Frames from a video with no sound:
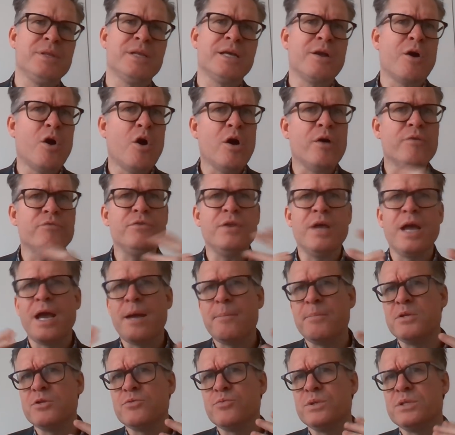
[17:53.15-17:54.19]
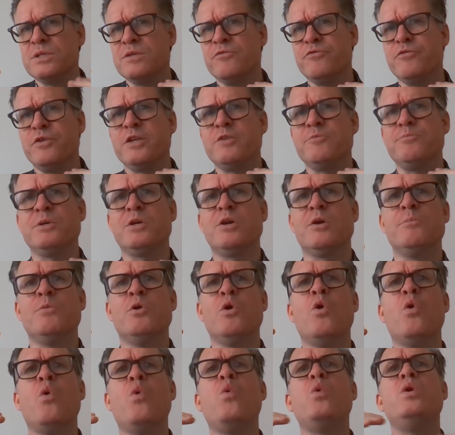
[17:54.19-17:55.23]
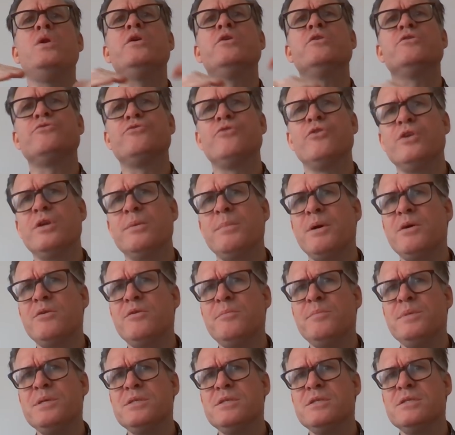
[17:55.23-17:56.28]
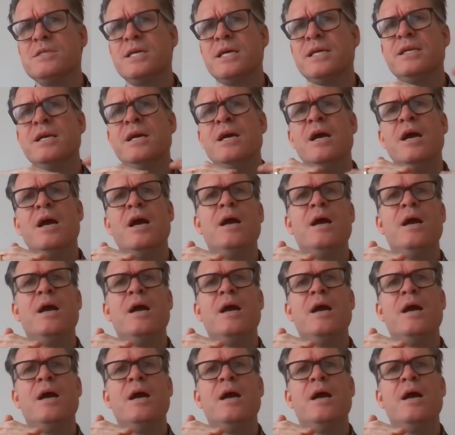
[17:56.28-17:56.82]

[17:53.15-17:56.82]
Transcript: That often happens when the Fed become overly concerned about the business cycle